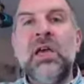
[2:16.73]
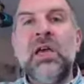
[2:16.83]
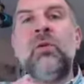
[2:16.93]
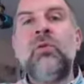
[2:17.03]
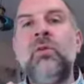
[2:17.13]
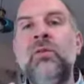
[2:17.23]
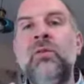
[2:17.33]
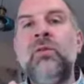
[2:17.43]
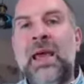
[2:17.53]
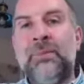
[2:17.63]
Normally,
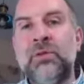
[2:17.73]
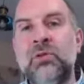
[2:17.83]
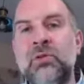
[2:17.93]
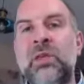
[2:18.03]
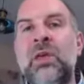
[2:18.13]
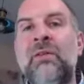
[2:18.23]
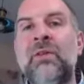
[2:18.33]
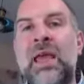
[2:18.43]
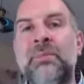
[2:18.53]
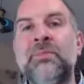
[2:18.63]
removing a capsule
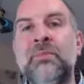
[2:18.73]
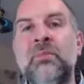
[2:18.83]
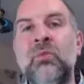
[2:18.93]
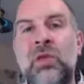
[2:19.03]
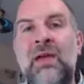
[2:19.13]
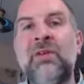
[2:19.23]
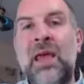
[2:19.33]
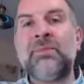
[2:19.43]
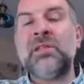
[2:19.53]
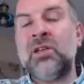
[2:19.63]
when you have a cap when you have
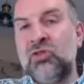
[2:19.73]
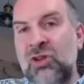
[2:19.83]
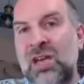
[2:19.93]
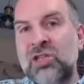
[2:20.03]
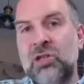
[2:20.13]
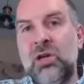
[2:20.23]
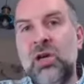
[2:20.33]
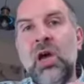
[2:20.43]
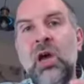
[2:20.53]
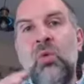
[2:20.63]
a capsular contracture,
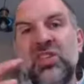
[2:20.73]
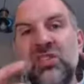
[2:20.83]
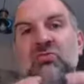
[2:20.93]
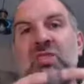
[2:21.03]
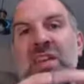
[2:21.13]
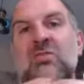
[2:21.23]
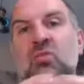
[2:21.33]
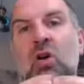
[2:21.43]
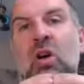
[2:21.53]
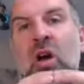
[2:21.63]
which is a really
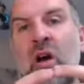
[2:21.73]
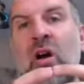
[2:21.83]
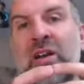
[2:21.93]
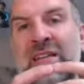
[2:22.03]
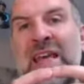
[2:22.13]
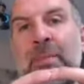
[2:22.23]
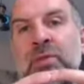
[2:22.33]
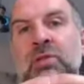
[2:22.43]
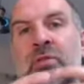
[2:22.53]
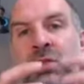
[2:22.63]
rock hard
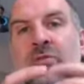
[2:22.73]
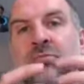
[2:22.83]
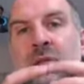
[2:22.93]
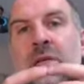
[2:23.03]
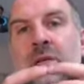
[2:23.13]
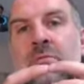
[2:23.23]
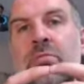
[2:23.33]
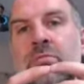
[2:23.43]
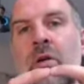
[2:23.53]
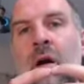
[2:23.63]
capsule, and it's really
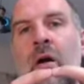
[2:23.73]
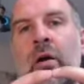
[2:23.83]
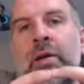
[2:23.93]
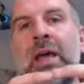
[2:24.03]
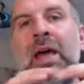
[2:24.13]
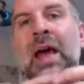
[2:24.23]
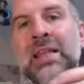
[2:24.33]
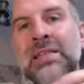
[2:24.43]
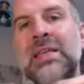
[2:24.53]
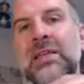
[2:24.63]
hard, and it's
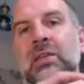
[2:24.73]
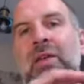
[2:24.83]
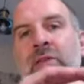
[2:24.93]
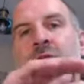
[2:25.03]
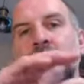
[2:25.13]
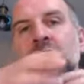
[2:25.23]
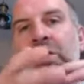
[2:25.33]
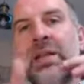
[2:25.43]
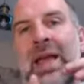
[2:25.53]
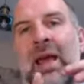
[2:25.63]
you have to sort of chisel
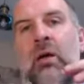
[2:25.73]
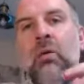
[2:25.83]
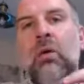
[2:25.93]
it out